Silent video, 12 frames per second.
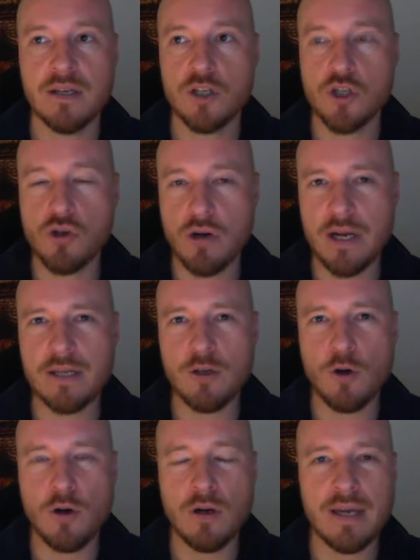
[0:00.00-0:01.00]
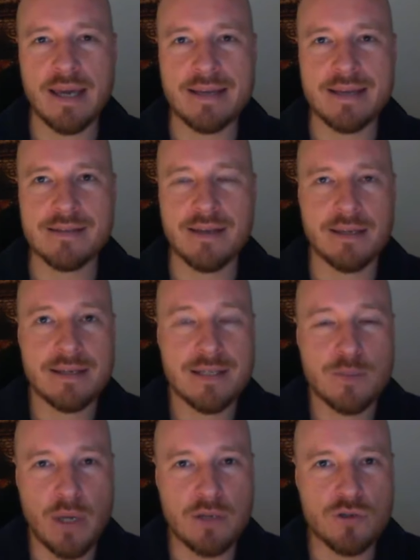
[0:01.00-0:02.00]
Draenor as an
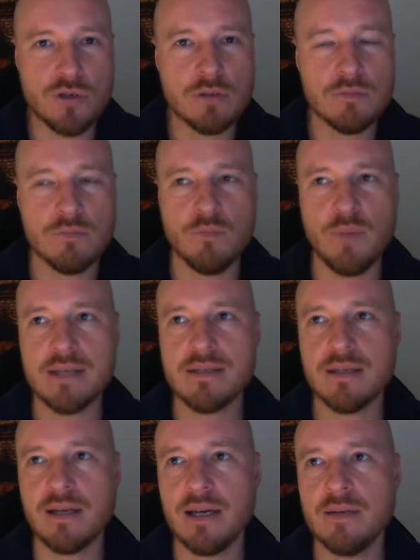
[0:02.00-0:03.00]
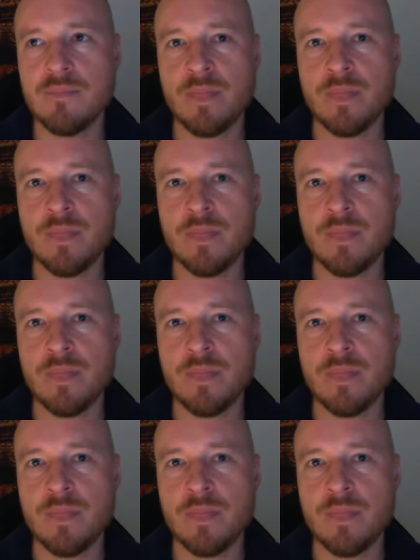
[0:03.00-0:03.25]
expansion, basically,